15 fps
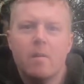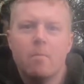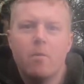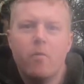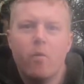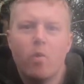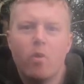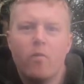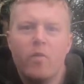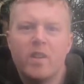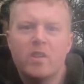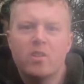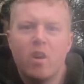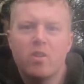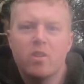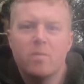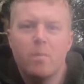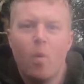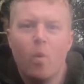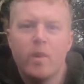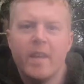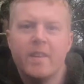before the fish start
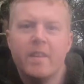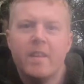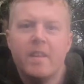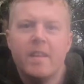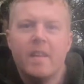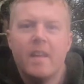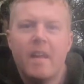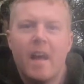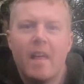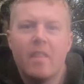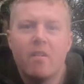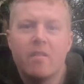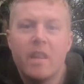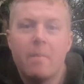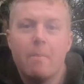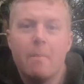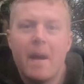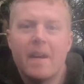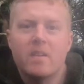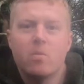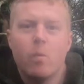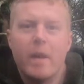spawning and they're at their
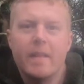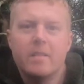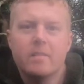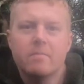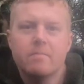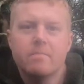max weight.